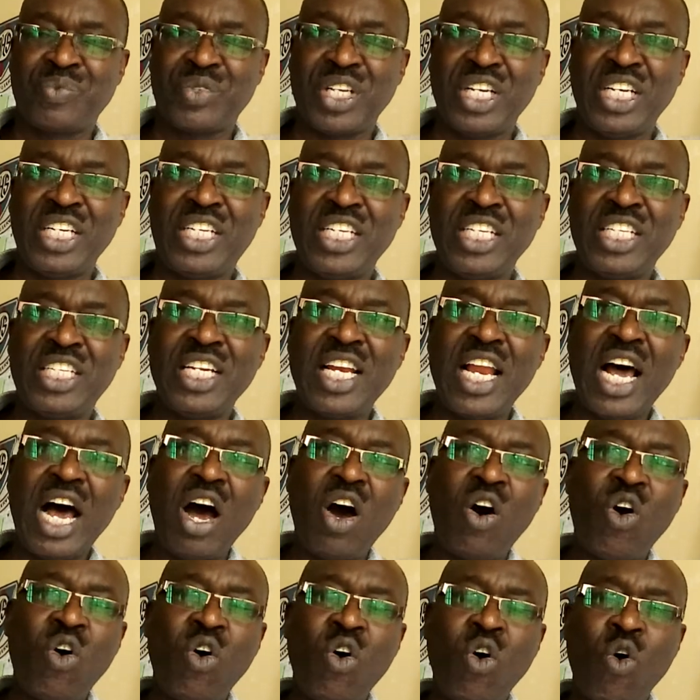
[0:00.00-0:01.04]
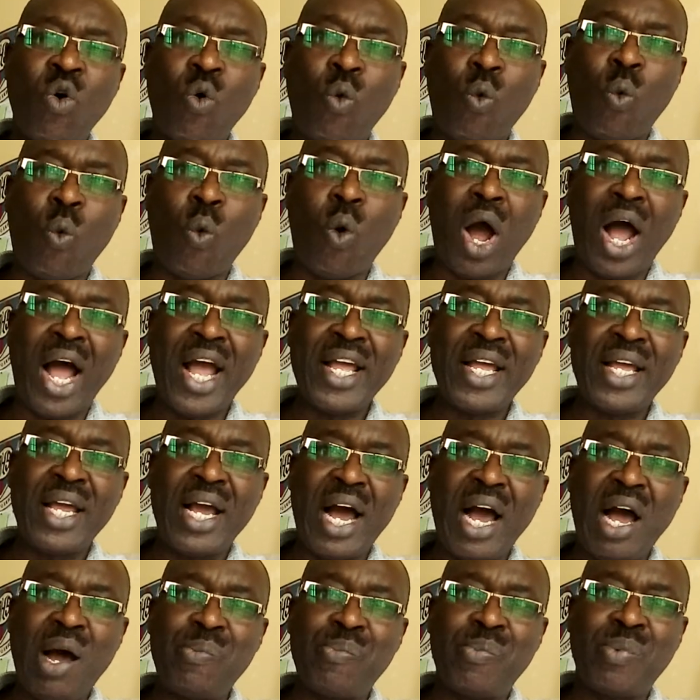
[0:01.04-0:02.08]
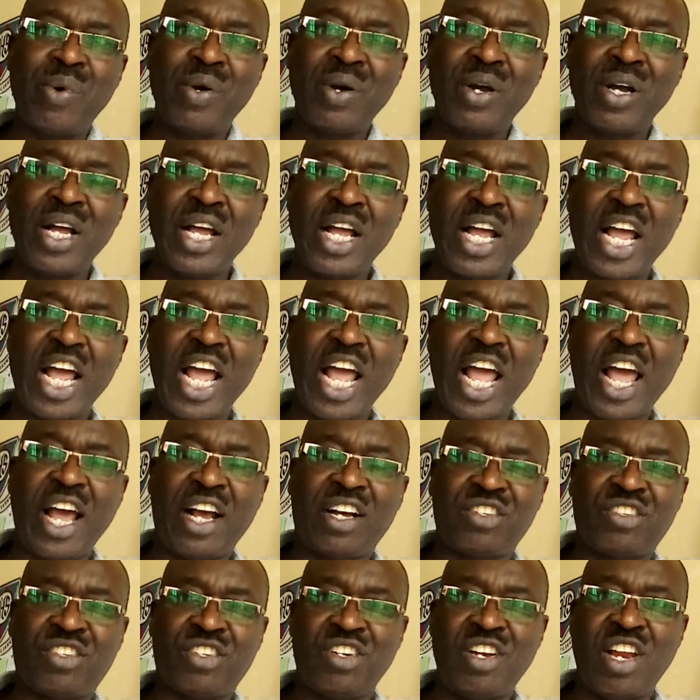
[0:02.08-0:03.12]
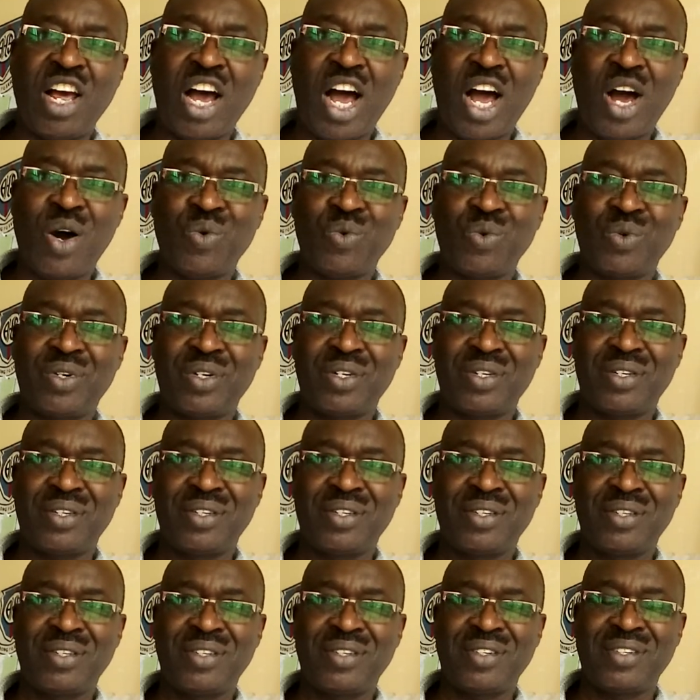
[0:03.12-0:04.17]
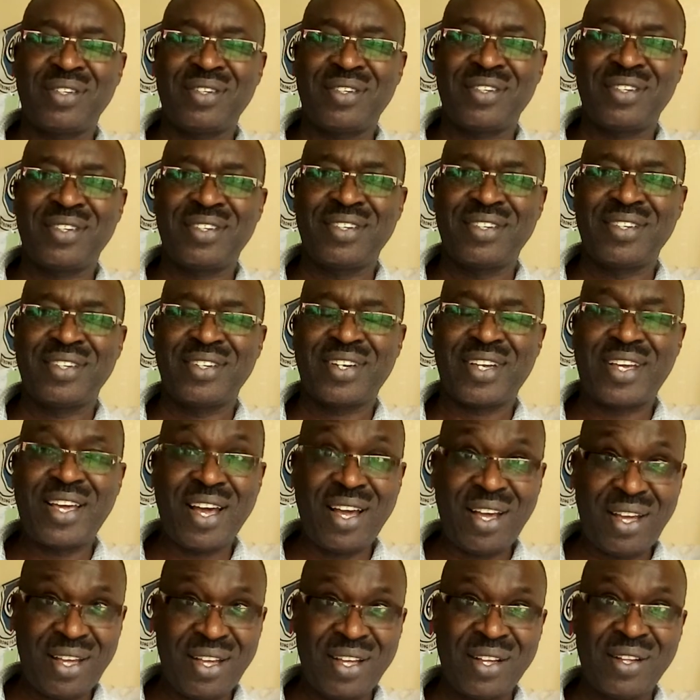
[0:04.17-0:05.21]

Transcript: It is now y up, x down. Okay?